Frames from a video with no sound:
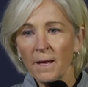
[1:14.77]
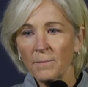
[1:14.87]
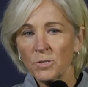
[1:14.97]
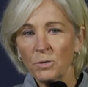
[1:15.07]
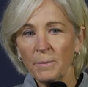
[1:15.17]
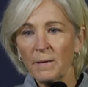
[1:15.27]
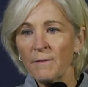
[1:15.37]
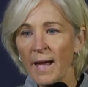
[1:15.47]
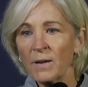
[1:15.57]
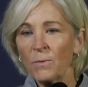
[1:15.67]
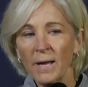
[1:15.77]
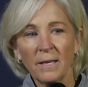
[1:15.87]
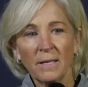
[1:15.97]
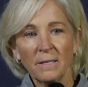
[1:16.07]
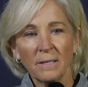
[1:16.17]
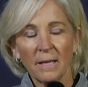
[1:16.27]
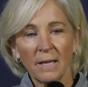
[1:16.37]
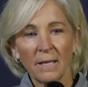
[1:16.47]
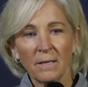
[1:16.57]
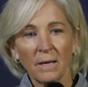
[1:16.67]
She'll be evaluated,
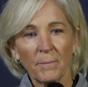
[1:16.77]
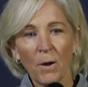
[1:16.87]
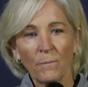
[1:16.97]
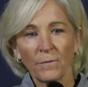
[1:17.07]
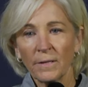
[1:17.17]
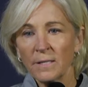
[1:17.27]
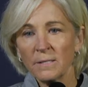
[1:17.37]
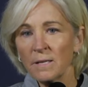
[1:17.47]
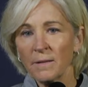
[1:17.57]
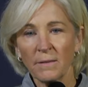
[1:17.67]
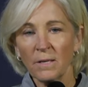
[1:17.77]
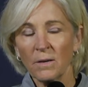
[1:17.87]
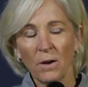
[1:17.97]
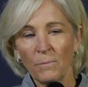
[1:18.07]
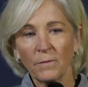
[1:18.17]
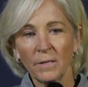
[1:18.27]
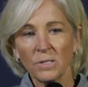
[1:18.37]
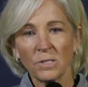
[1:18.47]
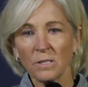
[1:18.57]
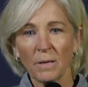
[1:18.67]
and hopefully it's not, you know, hopefully
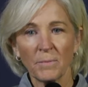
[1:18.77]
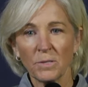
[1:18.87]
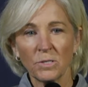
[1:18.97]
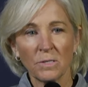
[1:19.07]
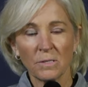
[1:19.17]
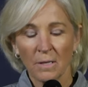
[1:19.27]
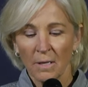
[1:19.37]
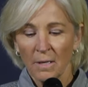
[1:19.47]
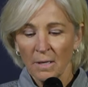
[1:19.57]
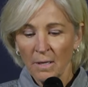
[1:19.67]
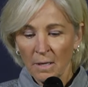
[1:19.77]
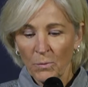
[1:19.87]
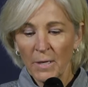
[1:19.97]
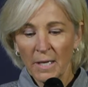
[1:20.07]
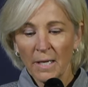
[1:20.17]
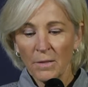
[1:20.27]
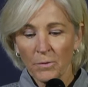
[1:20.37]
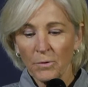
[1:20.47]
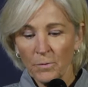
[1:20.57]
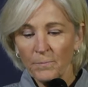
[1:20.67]
it's just something we can get
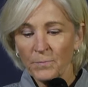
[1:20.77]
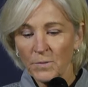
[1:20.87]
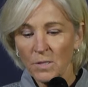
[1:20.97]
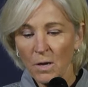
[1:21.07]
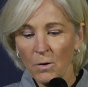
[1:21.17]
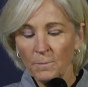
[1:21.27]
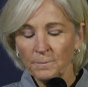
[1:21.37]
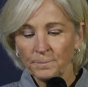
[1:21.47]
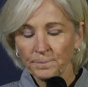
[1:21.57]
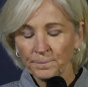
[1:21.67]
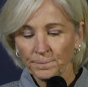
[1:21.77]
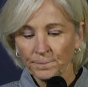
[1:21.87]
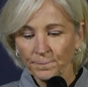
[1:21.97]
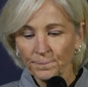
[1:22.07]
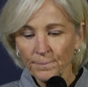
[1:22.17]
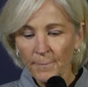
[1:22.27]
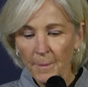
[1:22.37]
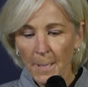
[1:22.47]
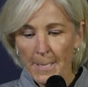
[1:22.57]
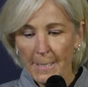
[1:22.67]
through. So,
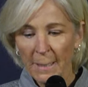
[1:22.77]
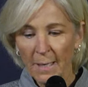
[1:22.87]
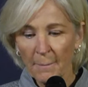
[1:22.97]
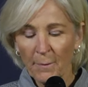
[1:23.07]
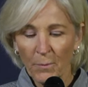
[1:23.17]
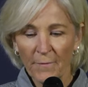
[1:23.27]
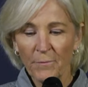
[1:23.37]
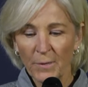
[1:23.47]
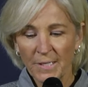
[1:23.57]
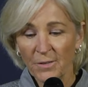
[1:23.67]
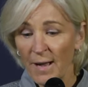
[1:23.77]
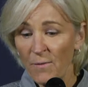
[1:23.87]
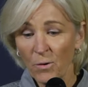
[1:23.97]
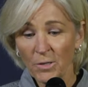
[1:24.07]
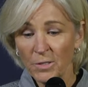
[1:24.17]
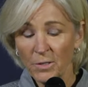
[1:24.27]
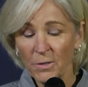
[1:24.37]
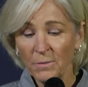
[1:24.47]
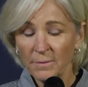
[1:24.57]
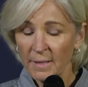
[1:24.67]
but we still have work to
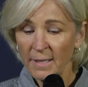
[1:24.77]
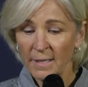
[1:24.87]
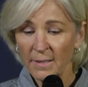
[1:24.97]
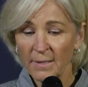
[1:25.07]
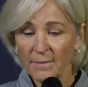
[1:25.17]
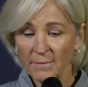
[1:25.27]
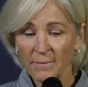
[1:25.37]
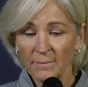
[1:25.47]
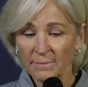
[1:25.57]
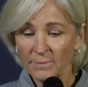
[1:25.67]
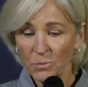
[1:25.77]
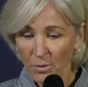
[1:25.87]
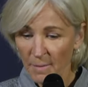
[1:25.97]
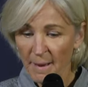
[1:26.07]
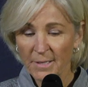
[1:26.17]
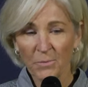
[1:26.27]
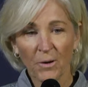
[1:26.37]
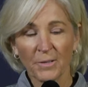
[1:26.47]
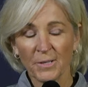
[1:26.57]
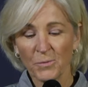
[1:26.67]
do, and we'll get back to
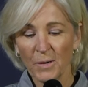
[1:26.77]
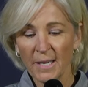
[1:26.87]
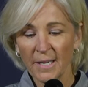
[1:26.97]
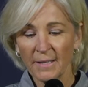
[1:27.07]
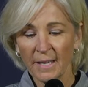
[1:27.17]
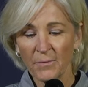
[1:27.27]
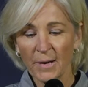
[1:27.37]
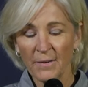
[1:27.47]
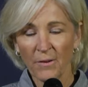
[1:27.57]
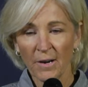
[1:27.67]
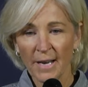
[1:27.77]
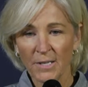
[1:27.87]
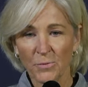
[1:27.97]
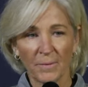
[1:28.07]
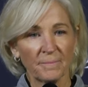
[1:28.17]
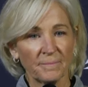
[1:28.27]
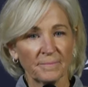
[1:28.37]
work this week and get ready for our next one.